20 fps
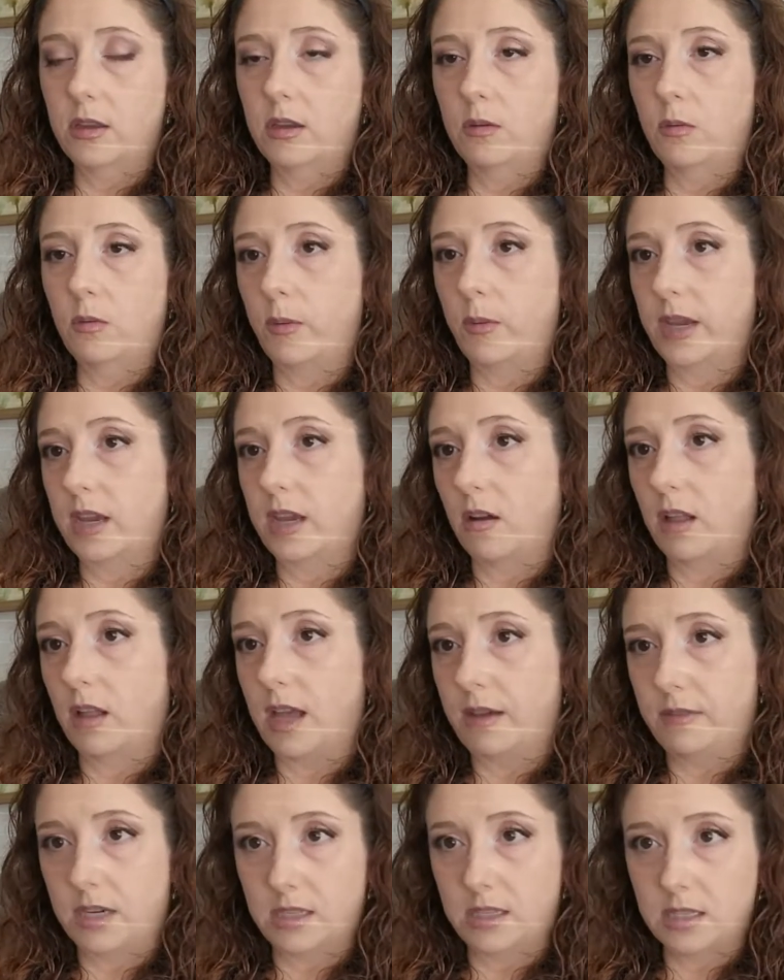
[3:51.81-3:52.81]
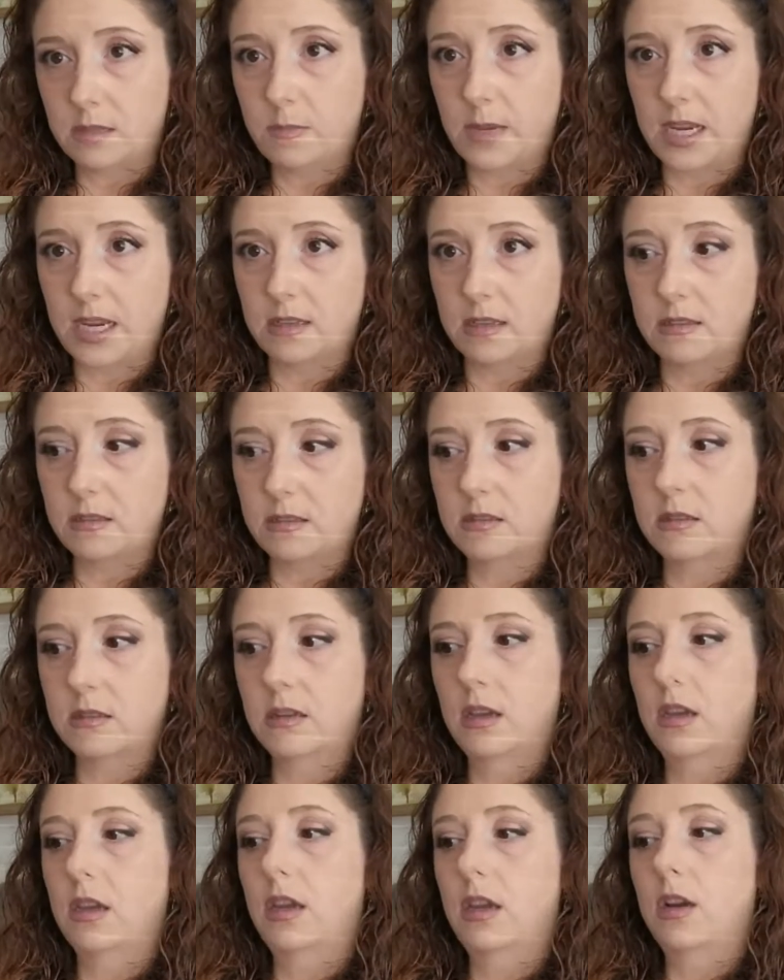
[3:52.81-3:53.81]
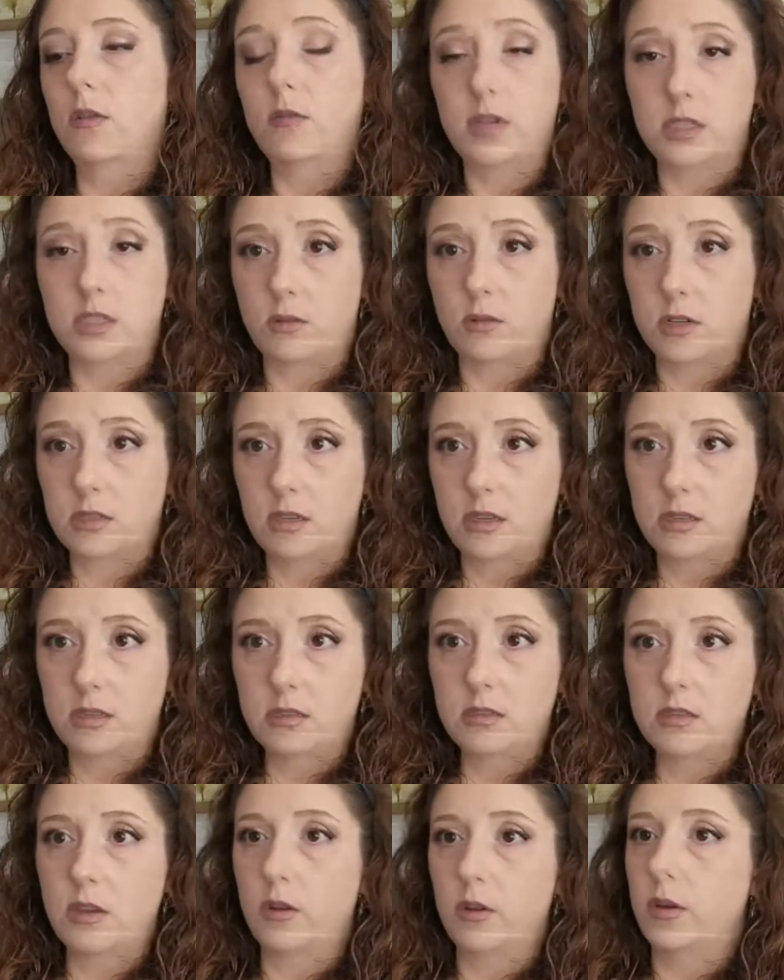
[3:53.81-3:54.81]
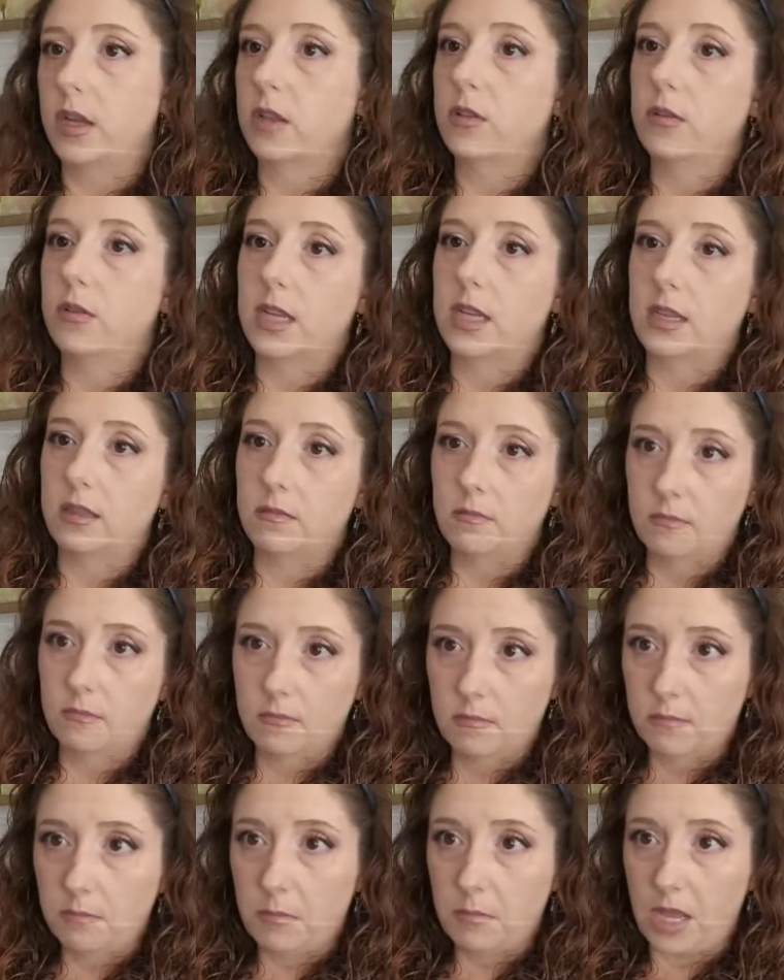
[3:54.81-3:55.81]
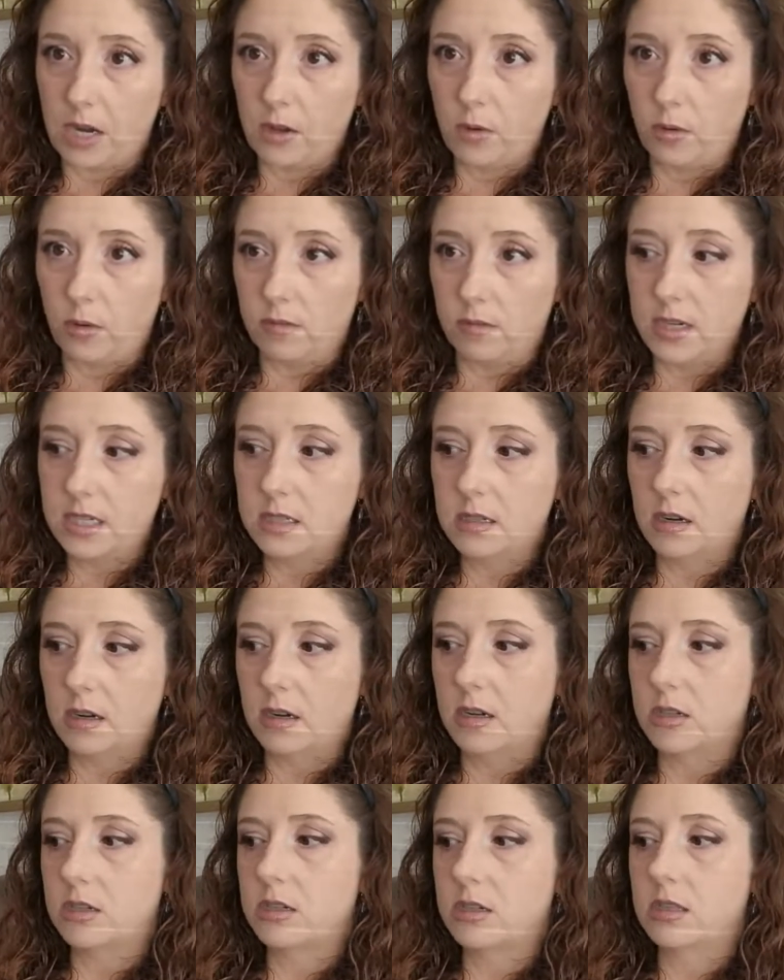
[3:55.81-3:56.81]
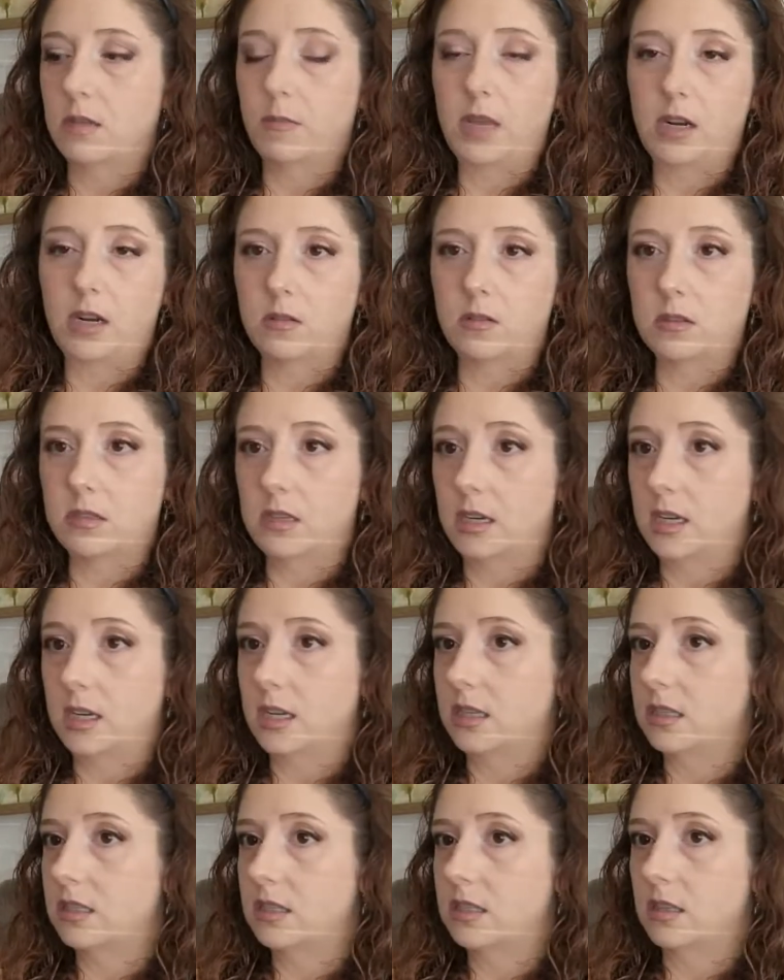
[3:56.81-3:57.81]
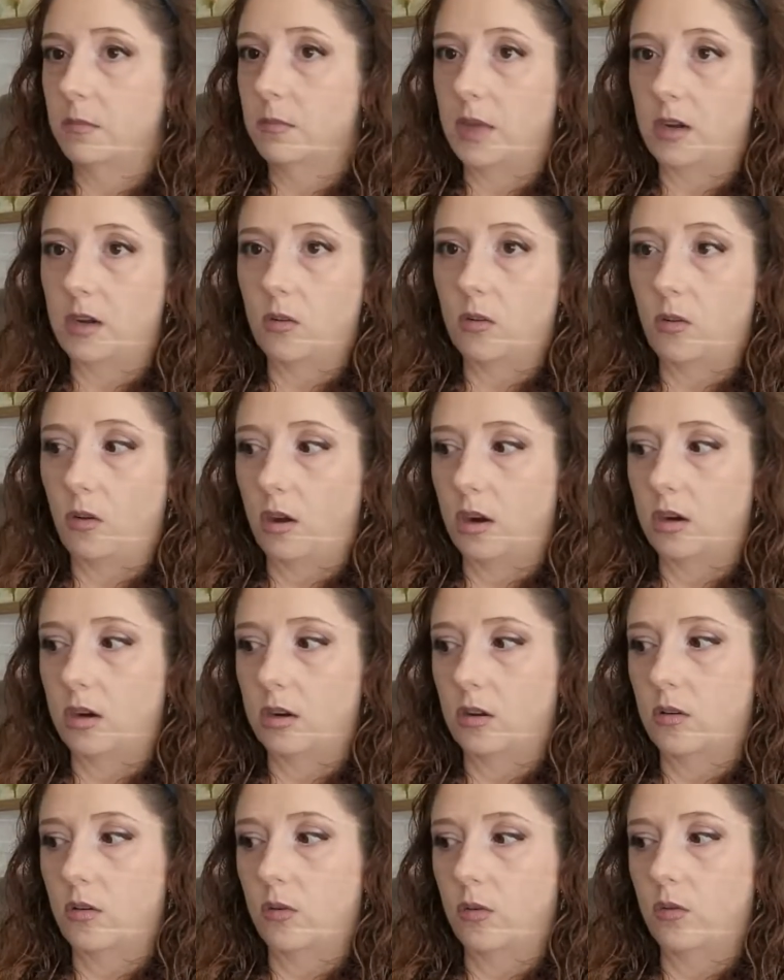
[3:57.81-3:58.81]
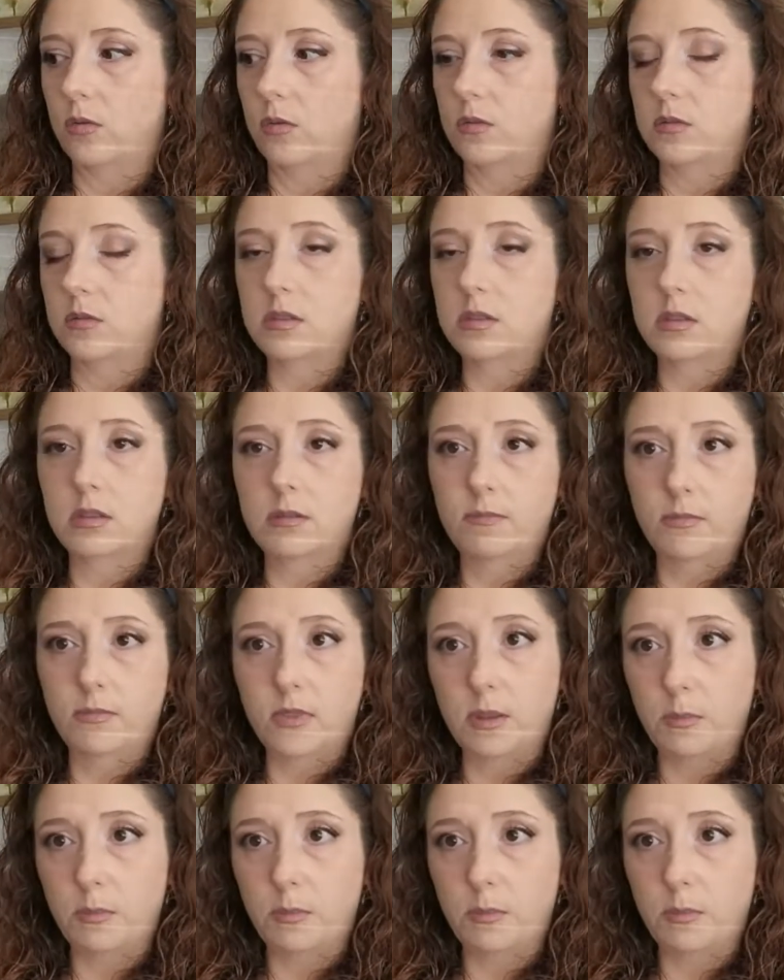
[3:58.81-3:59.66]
what we call evidence-based resources, so including medical research, the medical studies, the medical articles, the